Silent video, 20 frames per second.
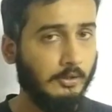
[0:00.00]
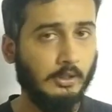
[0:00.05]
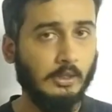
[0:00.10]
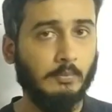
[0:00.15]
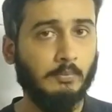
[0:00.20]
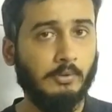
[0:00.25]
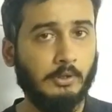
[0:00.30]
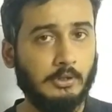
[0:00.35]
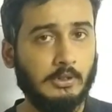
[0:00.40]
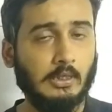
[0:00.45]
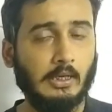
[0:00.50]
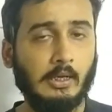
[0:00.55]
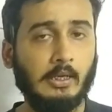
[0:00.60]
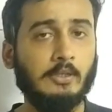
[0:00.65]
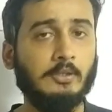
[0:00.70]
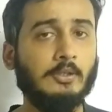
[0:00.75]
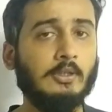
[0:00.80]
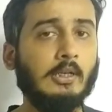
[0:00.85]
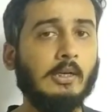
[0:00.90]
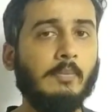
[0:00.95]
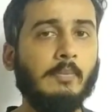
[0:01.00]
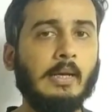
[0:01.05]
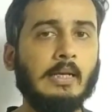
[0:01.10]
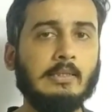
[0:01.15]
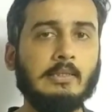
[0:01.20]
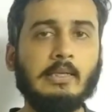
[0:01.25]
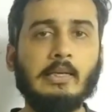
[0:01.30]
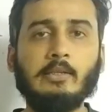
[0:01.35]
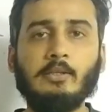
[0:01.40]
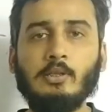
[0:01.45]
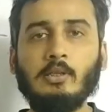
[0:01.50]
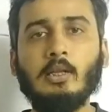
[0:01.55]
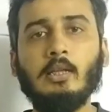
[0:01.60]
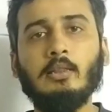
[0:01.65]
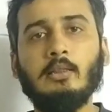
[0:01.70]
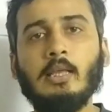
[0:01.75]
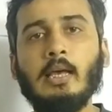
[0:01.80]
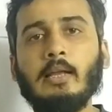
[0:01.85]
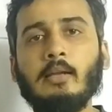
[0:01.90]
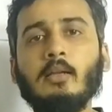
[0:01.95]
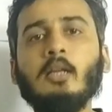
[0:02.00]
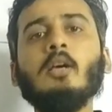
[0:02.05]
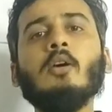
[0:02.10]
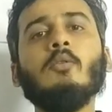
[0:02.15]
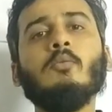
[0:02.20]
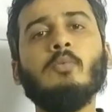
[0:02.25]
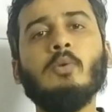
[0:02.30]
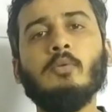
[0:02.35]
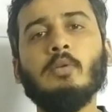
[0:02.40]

you can put into the comment section, and then